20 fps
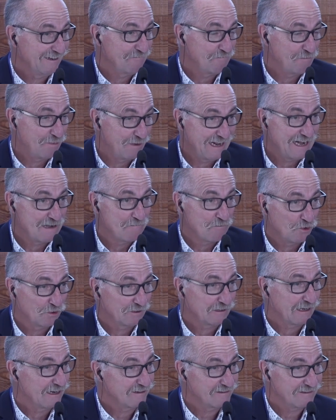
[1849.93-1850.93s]
i.e.,
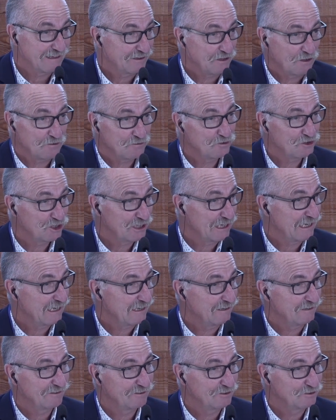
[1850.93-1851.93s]
with the Corrado
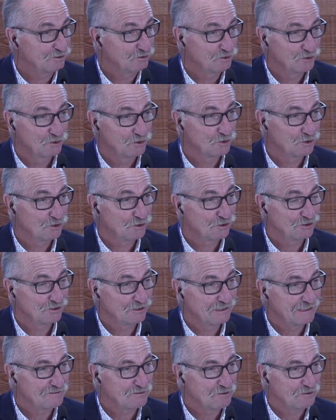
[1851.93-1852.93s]
Jordan,
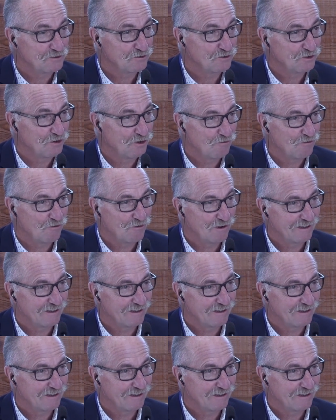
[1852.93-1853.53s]
who is uh,